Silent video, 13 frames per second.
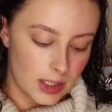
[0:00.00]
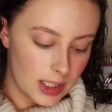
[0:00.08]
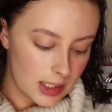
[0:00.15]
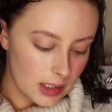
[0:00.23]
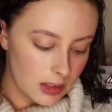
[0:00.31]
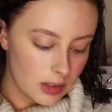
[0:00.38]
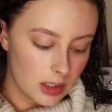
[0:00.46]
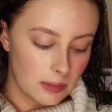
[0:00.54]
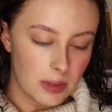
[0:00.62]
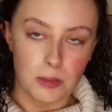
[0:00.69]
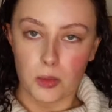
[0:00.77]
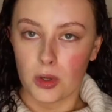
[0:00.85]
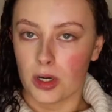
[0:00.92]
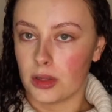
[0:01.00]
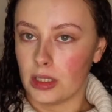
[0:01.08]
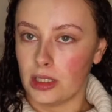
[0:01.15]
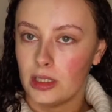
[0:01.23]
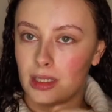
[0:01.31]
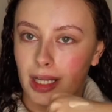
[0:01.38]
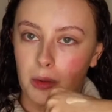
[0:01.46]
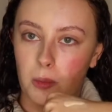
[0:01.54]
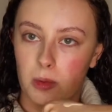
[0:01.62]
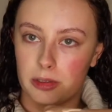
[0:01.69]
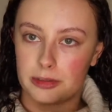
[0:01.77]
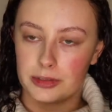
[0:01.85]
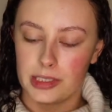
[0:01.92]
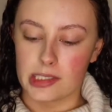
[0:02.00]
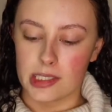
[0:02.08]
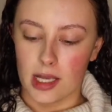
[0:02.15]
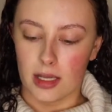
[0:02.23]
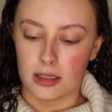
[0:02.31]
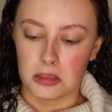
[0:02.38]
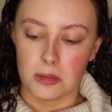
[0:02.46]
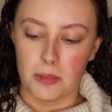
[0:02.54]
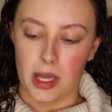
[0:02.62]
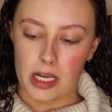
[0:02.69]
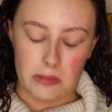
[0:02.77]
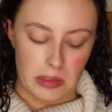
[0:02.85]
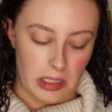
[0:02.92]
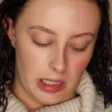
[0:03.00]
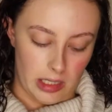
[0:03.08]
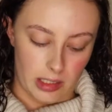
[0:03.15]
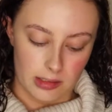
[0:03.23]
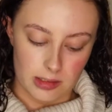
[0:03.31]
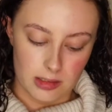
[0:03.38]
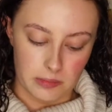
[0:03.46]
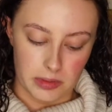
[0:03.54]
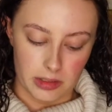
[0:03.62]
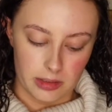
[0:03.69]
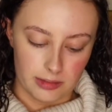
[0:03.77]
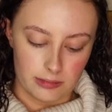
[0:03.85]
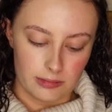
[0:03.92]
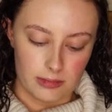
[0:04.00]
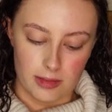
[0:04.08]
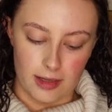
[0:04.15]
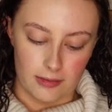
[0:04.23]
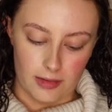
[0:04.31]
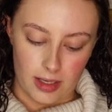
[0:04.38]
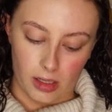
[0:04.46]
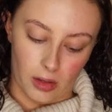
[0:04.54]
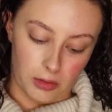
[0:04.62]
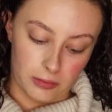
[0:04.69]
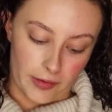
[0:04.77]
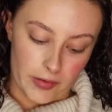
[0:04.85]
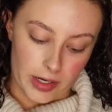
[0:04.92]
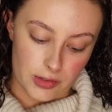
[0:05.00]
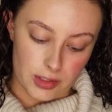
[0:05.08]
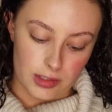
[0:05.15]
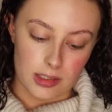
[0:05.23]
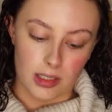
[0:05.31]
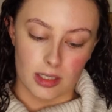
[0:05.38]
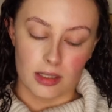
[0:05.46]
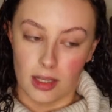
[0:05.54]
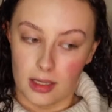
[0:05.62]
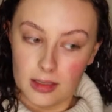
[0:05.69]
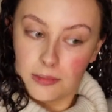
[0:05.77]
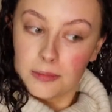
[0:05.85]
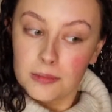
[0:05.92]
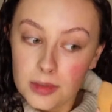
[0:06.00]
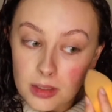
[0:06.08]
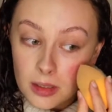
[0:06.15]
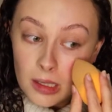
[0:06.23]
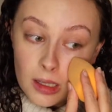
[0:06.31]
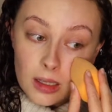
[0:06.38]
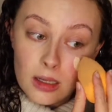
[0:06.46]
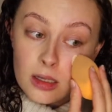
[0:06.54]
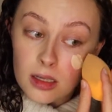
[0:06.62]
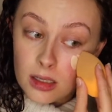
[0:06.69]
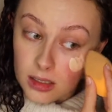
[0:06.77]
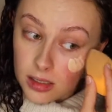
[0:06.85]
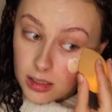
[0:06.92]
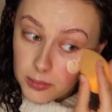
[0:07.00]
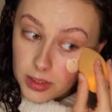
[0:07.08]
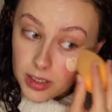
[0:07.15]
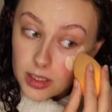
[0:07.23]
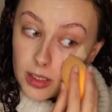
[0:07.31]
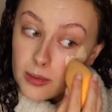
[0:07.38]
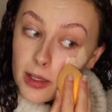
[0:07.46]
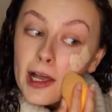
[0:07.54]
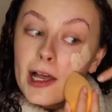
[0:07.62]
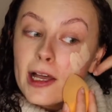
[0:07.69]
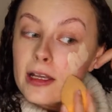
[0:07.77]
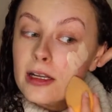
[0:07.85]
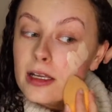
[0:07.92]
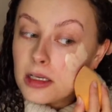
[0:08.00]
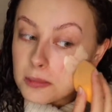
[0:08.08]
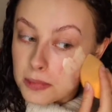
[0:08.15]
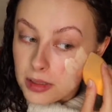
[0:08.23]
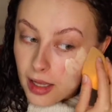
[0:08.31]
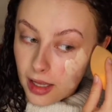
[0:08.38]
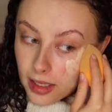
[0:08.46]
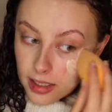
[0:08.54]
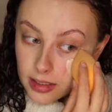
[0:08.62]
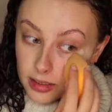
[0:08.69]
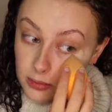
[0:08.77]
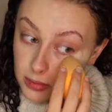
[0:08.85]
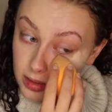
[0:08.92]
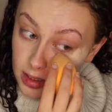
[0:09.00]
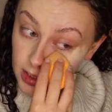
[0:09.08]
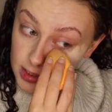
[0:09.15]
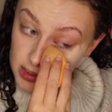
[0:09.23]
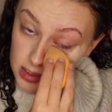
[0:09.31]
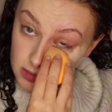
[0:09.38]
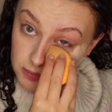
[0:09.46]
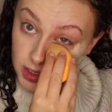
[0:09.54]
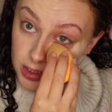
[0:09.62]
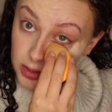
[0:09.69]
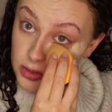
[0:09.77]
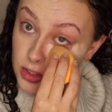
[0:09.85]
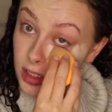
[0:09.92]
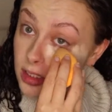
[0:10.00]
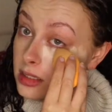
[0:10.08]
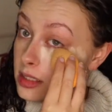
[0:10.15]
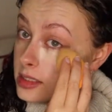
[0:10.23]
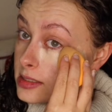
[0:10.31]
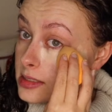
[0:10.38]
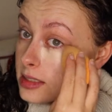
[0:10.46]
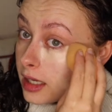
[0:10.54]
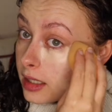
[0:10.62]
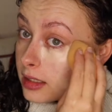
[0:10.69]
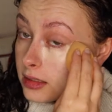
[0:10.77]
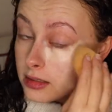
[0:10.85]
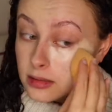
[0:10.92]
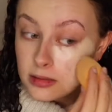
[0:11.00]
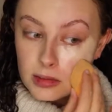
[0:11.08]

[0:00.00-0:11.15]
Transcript: it is a little bit more on the like watery side on the back of my hand, but I've had other foundations like that. And we're gonna go ahead and apply it with a sponge on this side.